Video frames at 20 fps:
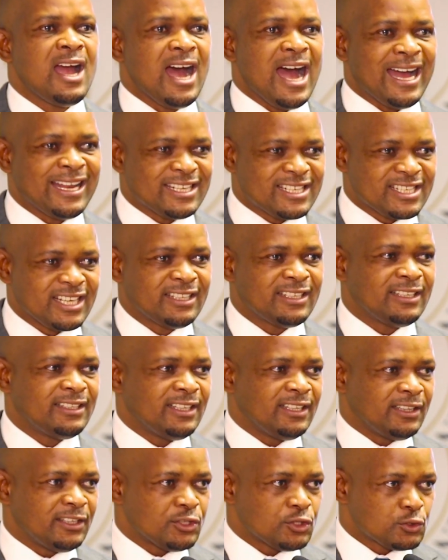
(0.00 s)
are traded
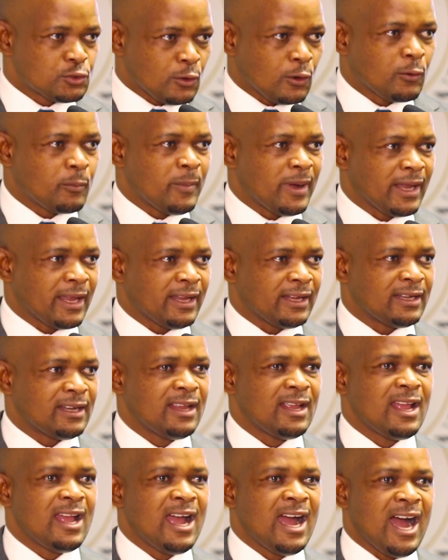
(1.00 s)
in the stock market.
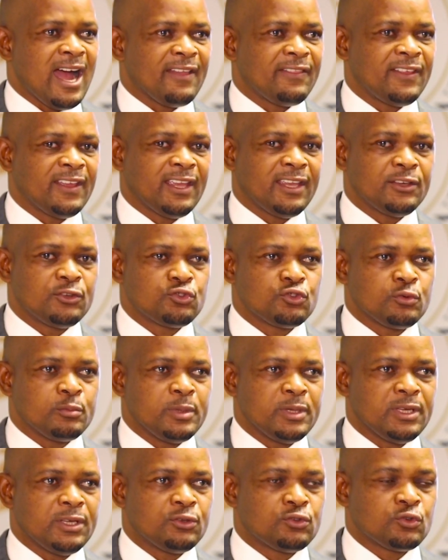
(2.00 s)
I think it will
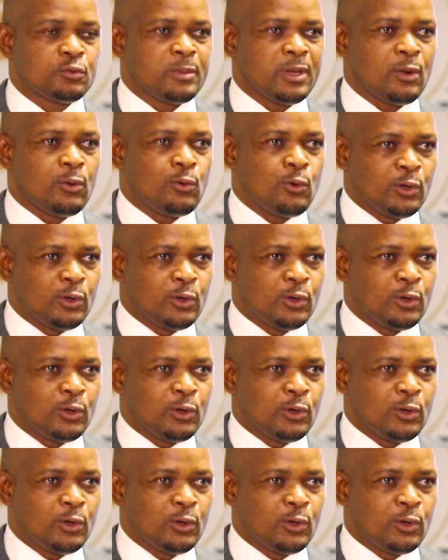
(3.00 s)
be a